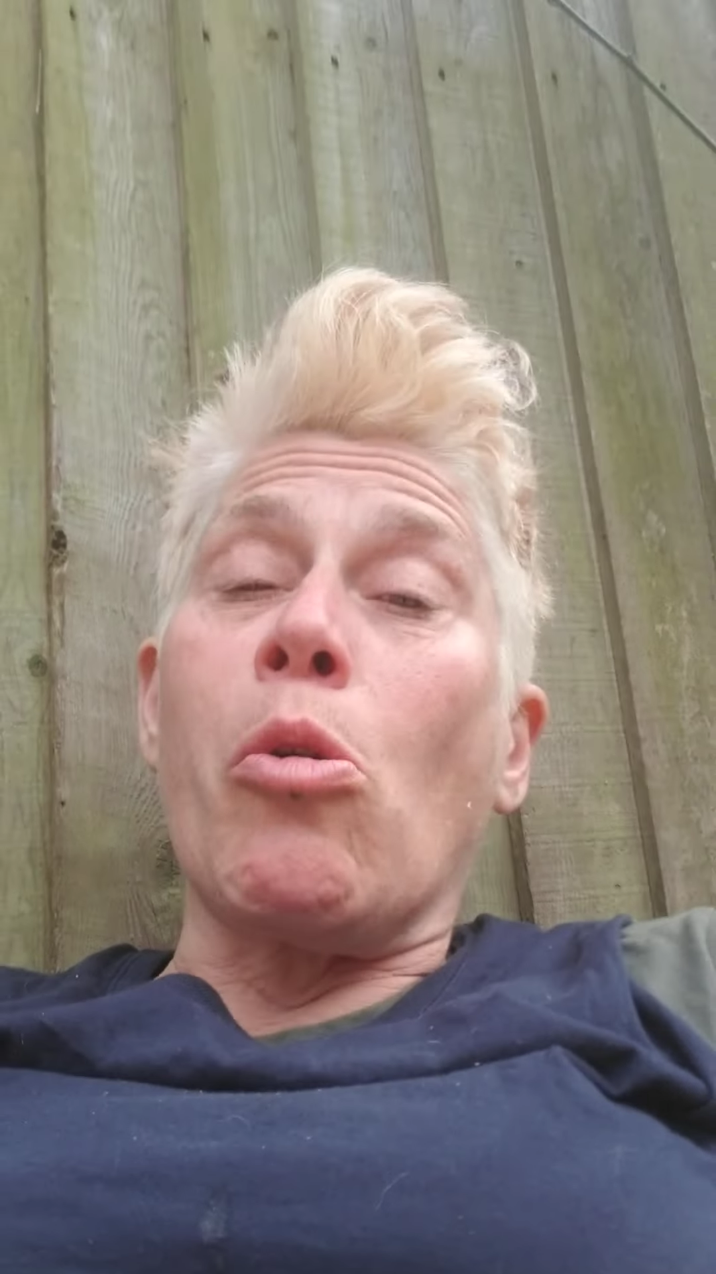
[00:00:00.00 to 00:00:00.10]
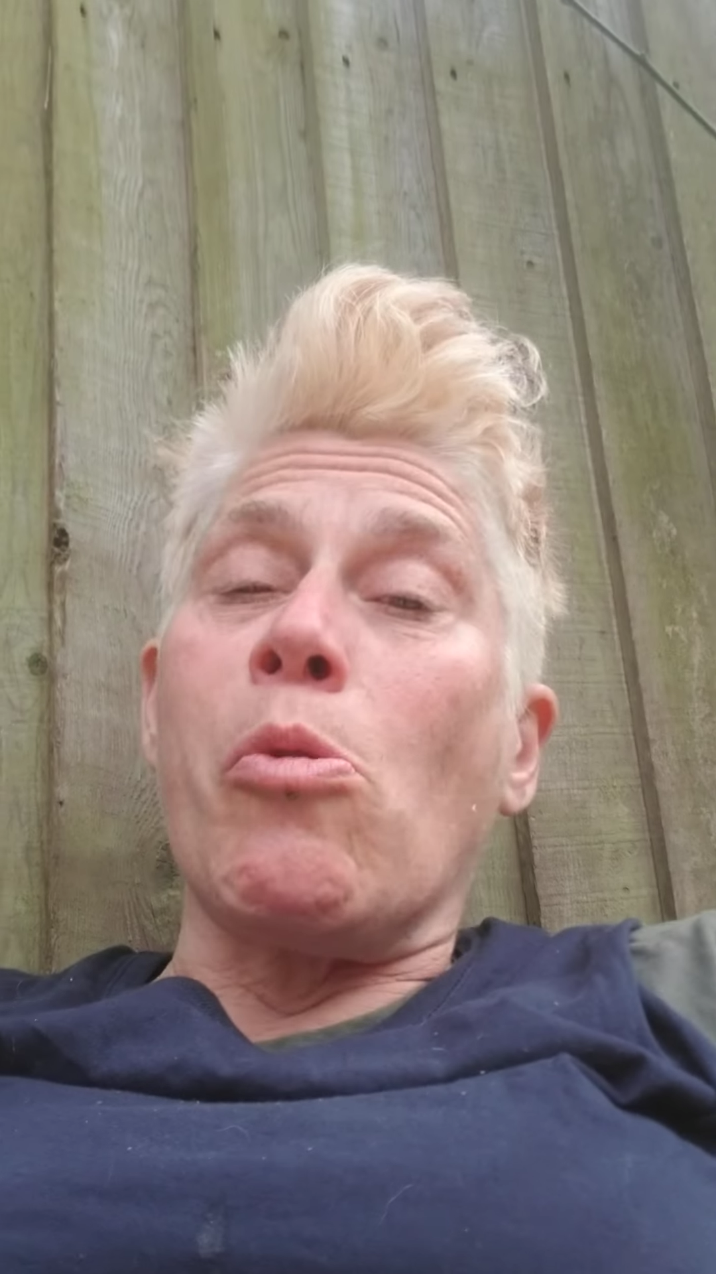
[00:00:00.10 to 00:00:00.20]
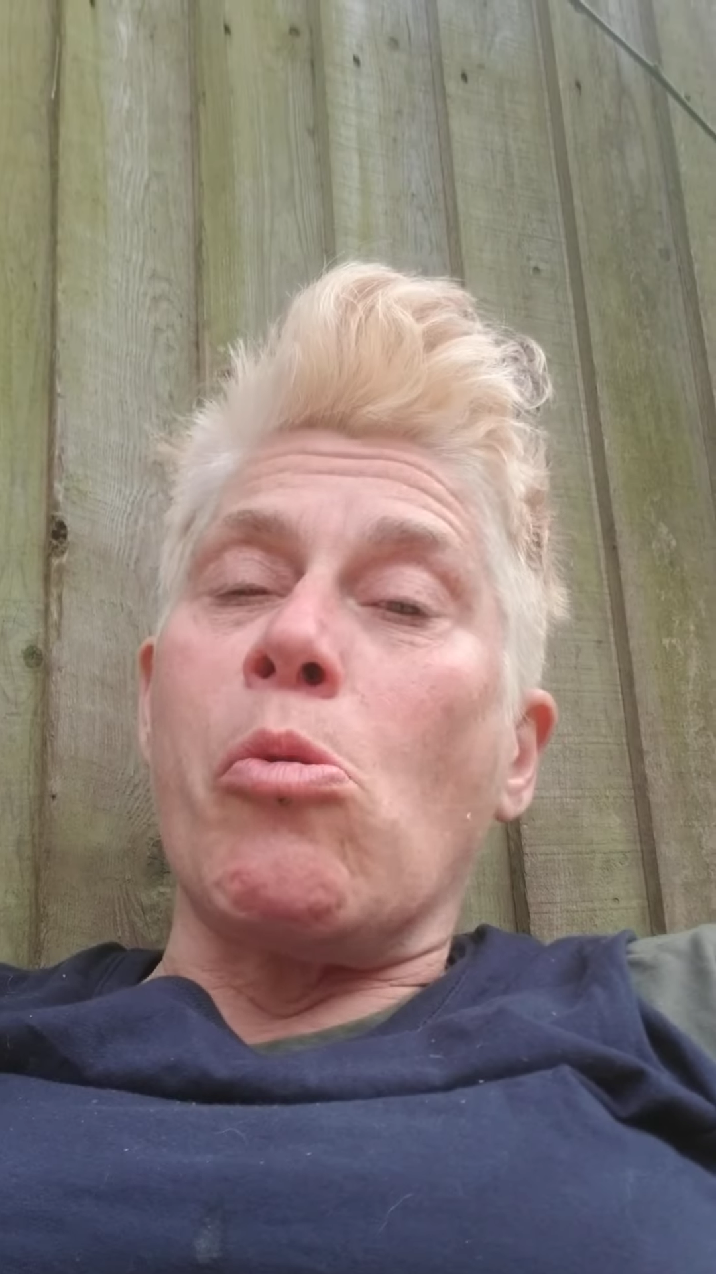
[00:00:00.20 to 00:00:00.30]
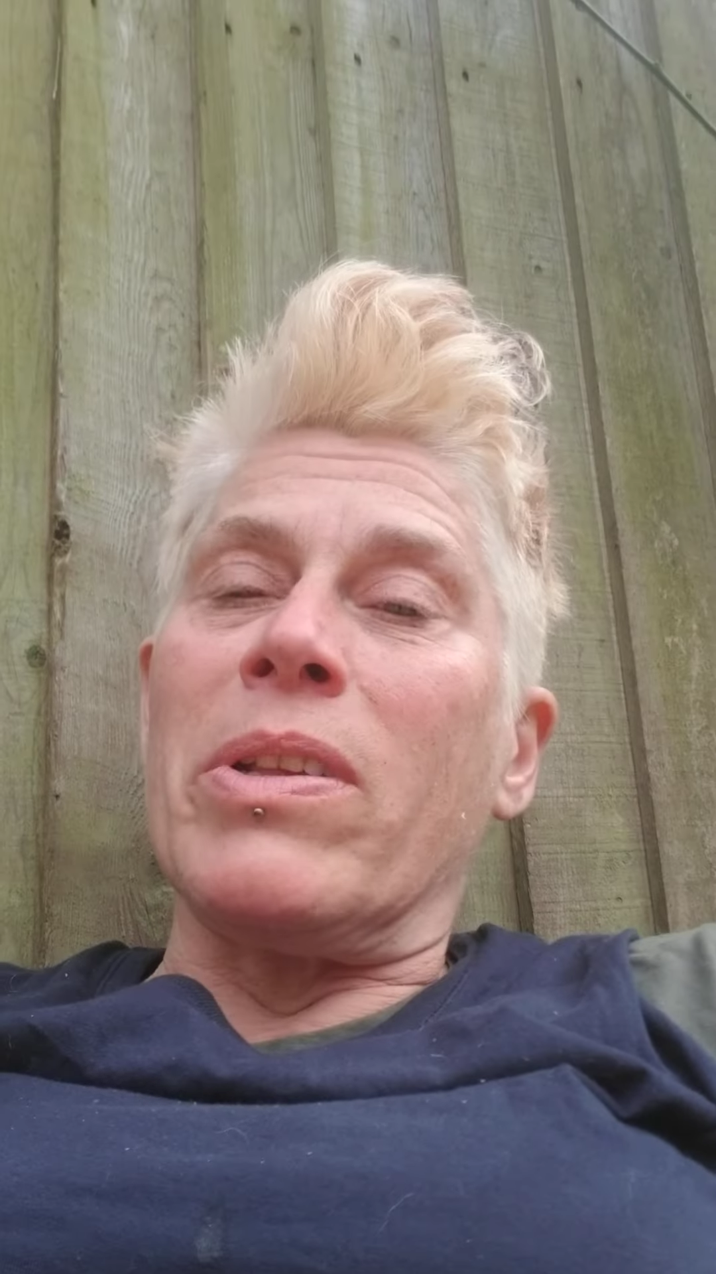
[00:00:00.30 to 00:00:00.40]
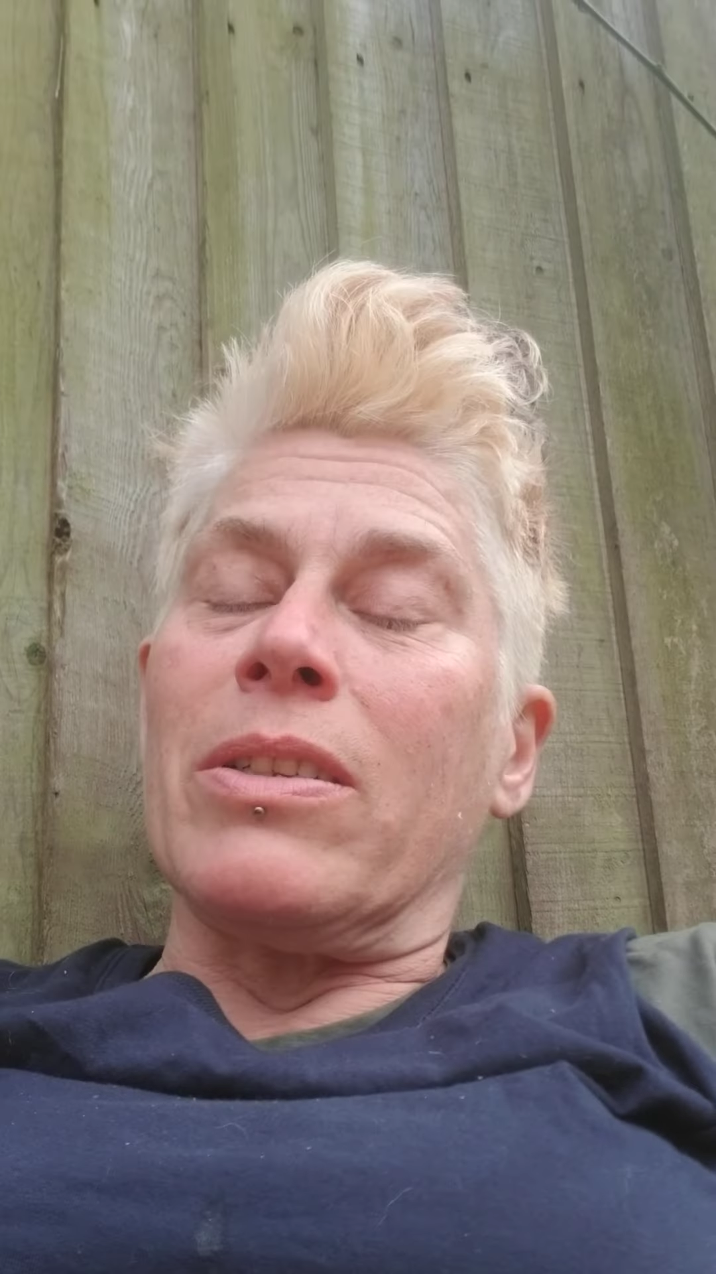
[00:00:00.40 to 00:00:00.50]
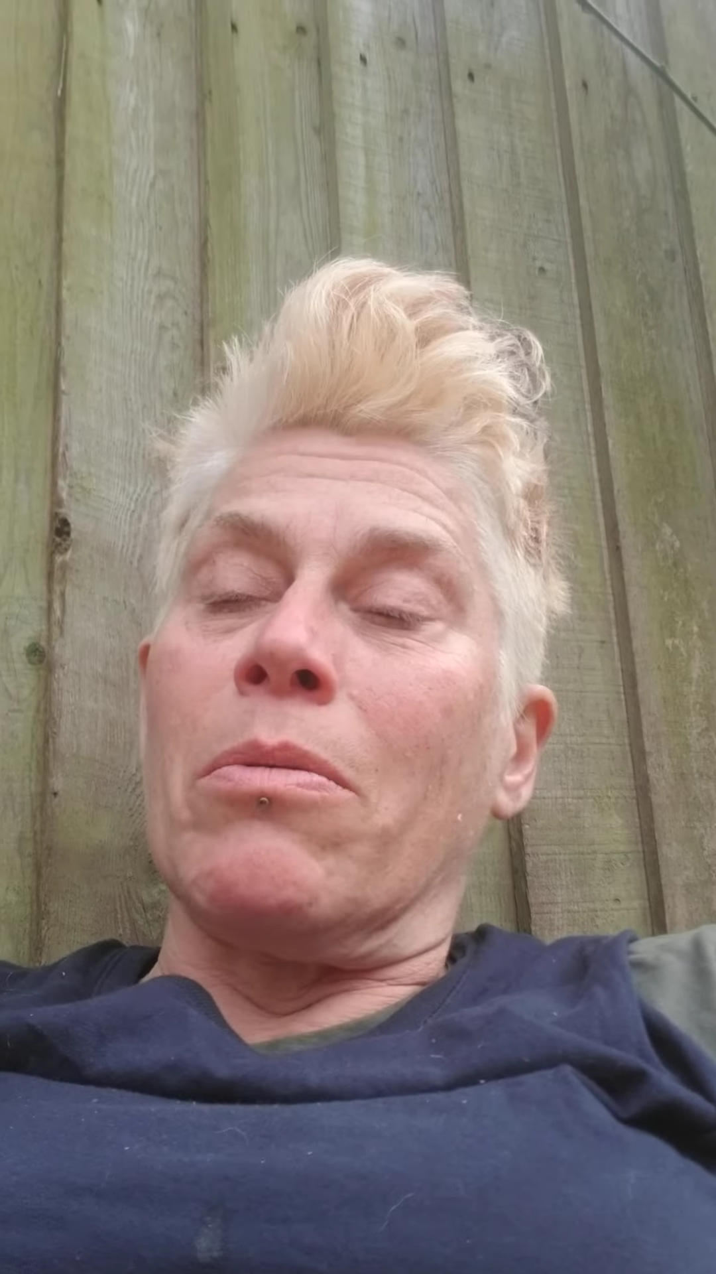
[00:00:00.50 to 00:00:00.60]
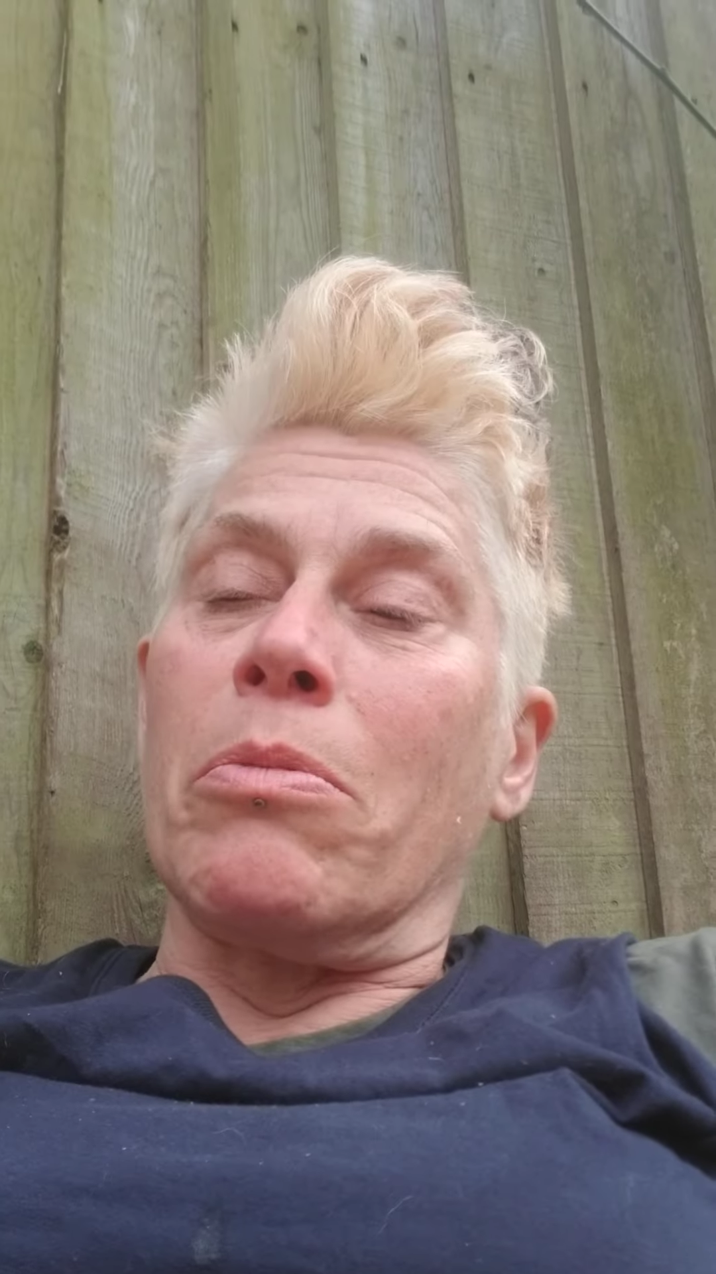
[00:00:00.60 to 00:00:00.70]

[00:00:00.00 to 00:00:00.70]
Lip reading: bought me some